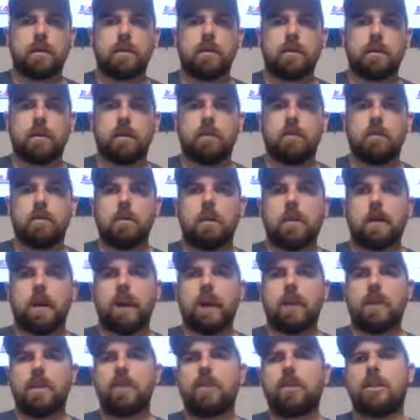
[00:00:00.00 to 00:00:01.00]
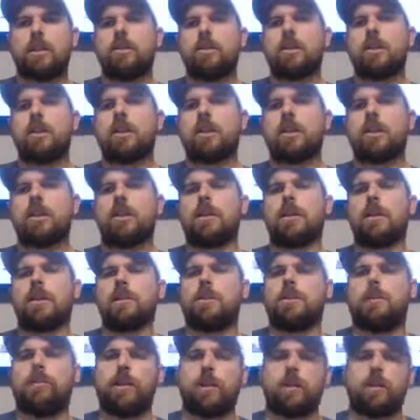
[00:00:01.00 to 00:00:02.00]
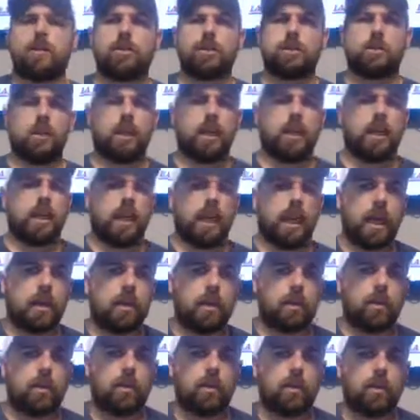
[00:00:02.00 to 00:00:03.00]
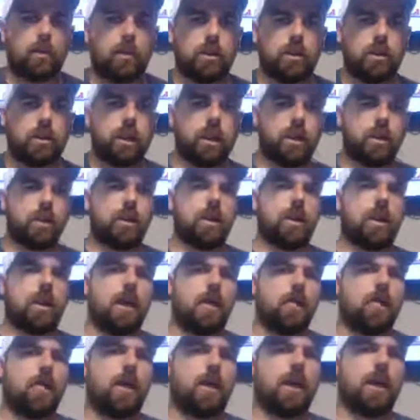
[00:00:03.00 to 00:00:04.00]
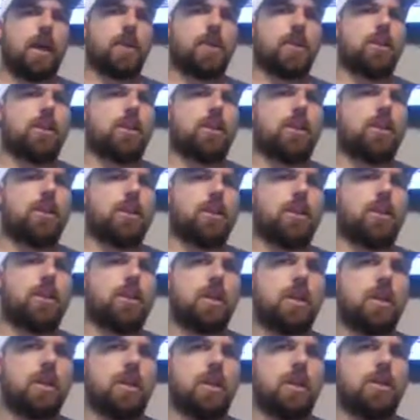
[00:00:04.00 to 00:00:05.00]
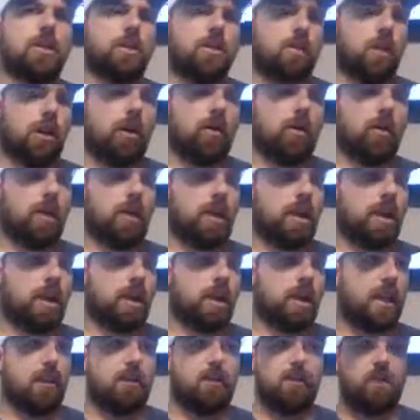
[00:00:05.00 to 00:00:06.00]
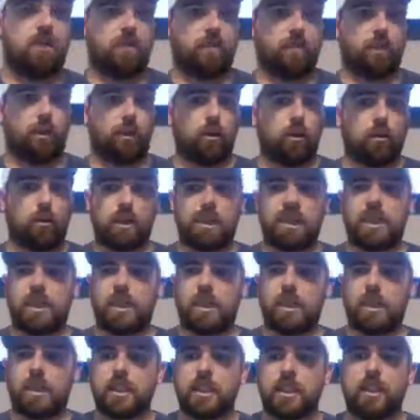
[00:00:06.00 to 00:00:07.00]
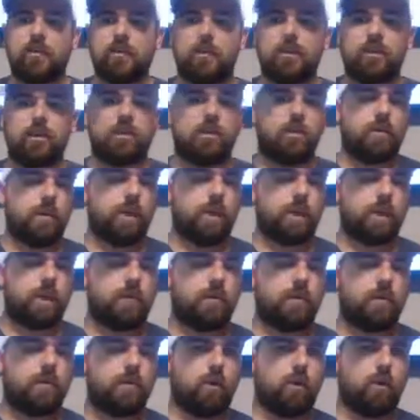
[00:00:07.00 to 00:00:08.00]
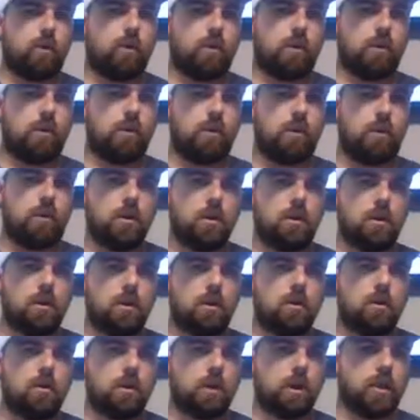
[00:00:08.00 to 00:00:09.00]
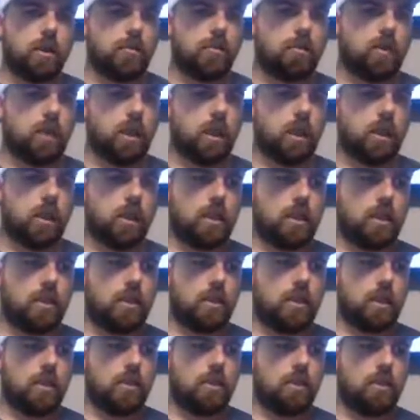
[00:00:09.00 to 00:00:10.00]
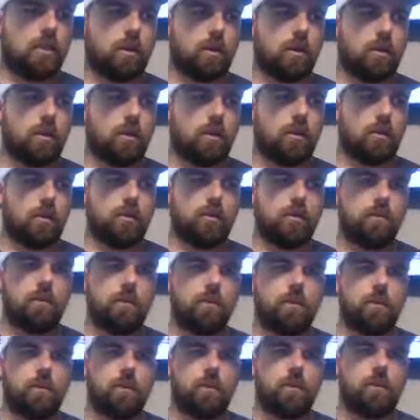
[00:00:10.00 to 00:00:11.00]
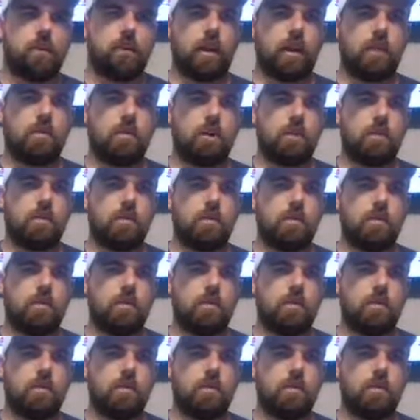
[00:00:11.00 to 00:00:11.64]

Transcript: Yeah. And so once you finished with Peter Campbell and went out to your own deal, that was the following season after 2004, where you just went out and done your own deal with the family?